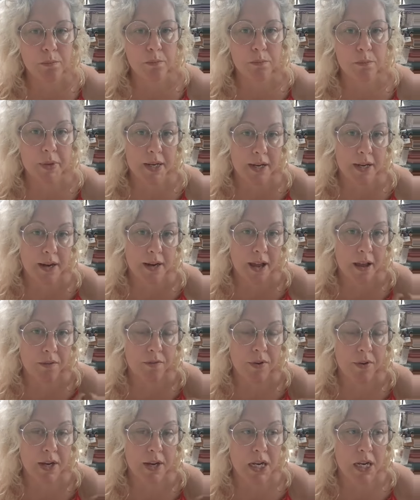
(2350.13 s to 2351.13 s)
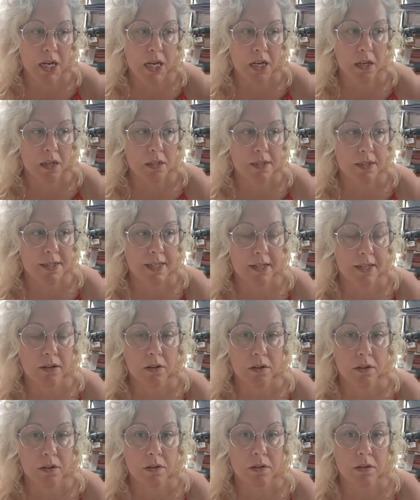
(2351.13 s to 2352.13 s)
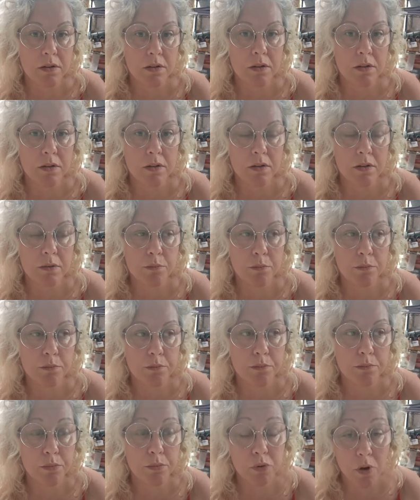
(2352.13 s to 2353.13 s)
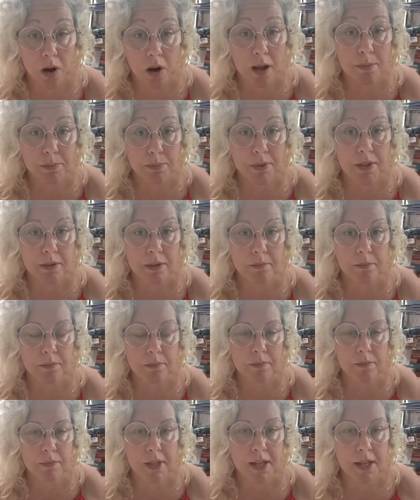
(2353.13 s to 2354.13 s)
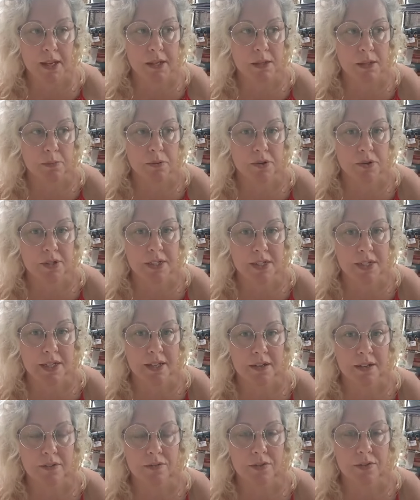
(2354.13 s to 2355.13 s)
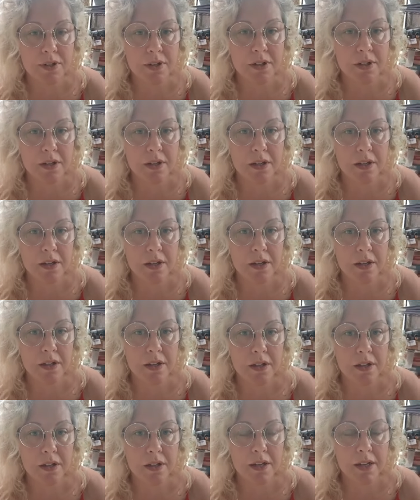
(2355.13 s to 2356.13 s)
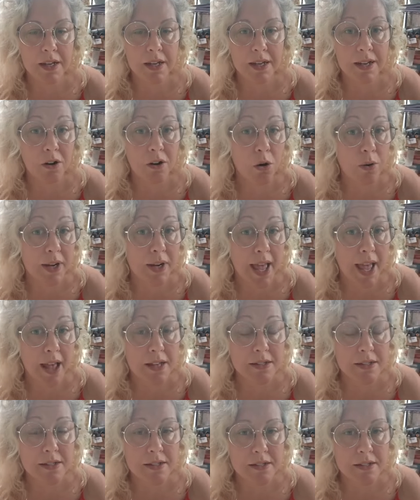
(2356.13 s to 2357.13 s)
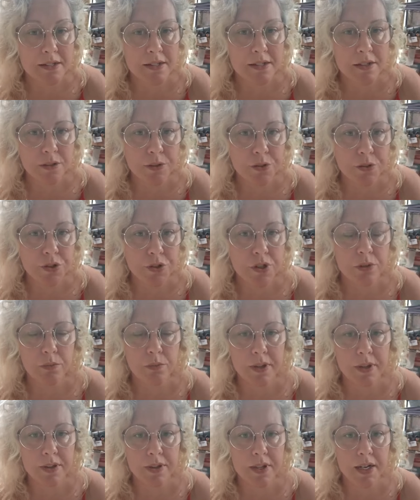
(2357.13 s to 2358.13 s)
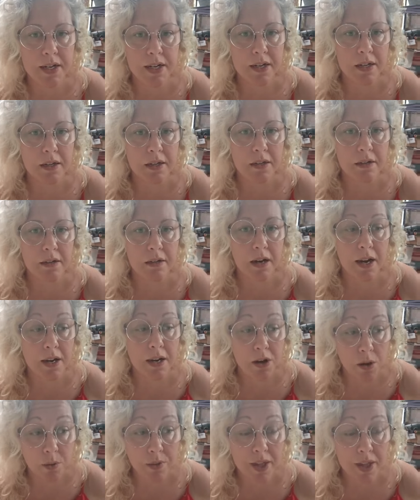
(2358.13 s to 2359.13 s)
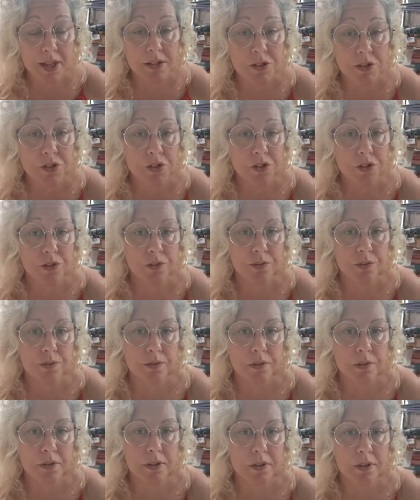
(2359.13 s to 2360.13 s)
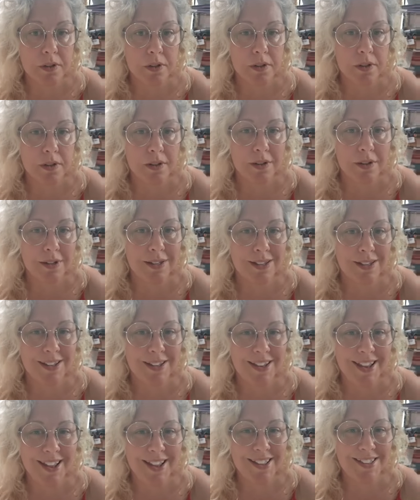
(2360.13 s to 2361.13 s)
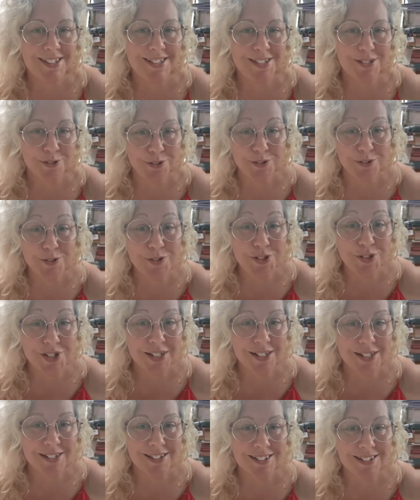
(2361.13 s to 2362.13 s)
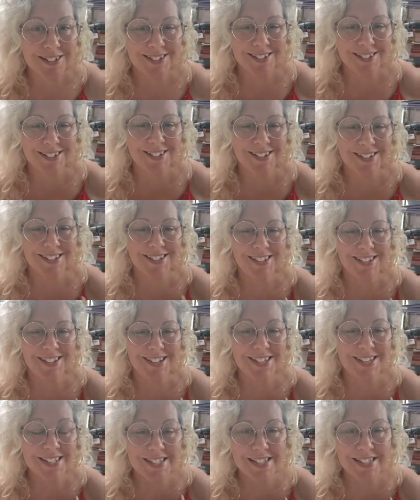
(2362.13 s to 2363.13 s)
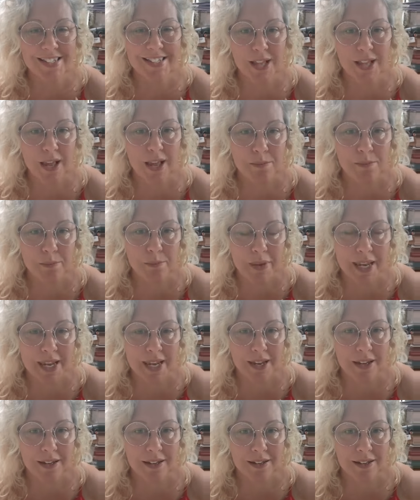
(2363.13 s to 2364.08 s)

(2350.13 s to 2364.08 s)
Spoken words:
But in every single problem that is perceived, it already has the solution within it. I know that's true. And the solution is inside of me.